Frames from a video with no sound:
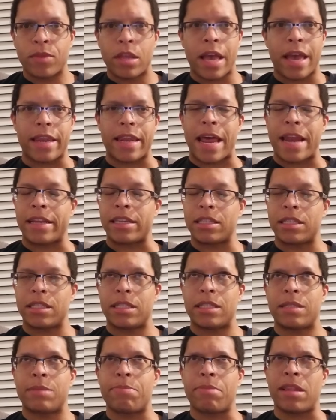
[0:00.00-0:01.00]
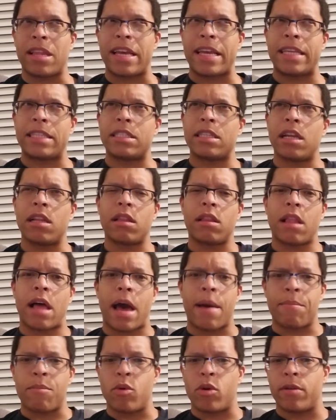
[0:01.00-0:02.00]
and that explains a
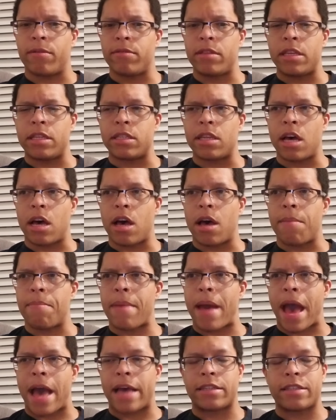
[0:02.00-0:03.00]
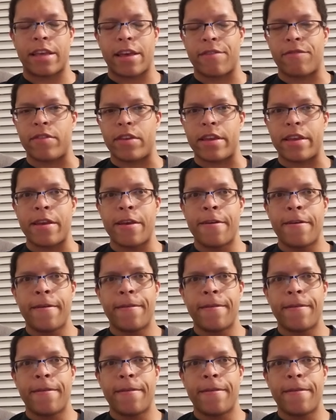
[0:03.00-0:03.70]
lot more of these pass heavy